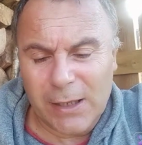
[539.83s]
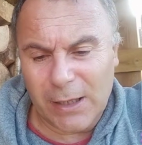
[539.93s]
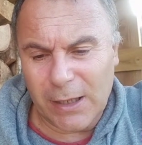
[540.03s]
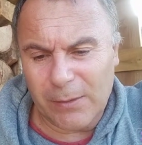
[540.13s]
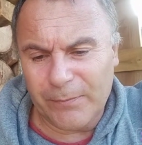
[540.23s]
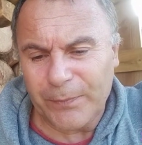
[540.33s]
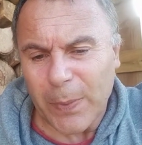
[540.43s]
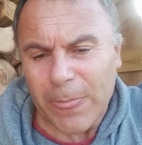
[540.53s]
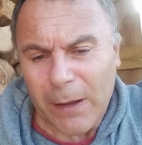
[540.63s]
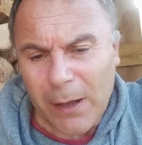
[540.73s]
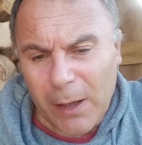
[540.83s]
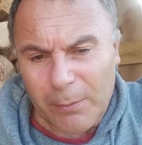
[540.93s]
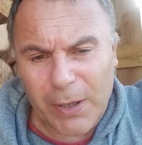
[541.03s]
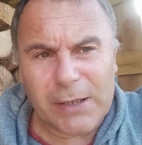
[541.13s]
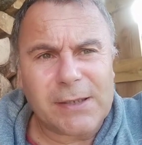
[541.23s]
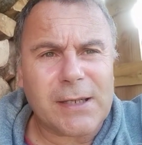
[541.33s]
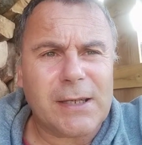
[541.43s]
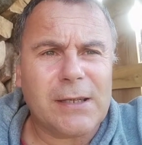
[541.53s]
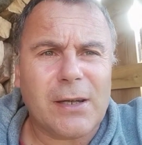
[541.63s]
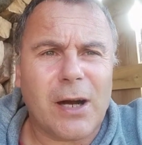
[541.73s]
Um, but uh,
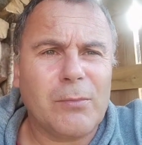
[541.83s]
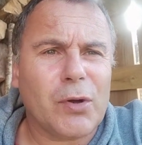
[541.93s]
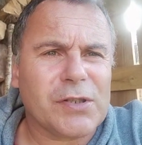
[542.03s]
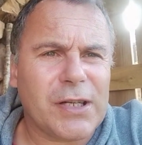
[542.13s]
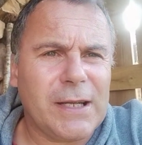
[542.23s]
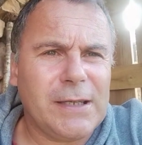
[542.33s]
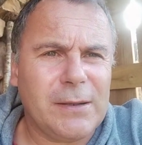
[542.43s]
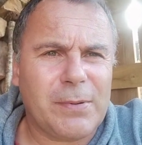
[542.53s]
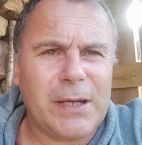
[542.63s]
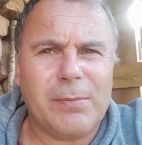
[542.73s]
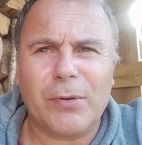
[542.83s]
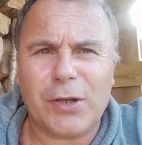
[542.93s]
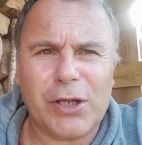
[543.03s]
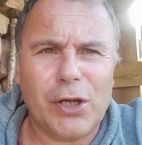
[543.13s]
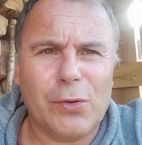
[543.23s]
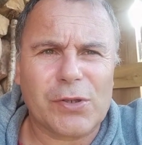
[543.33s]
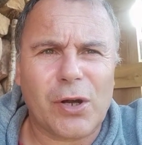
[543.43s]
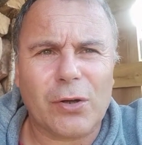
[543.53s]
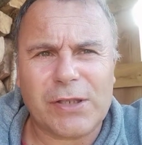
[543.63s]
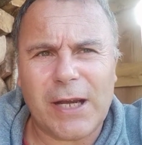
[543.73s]
I'm not slating people that use
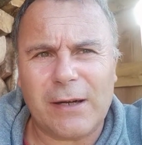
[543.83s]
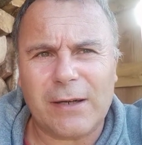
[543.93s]
hot air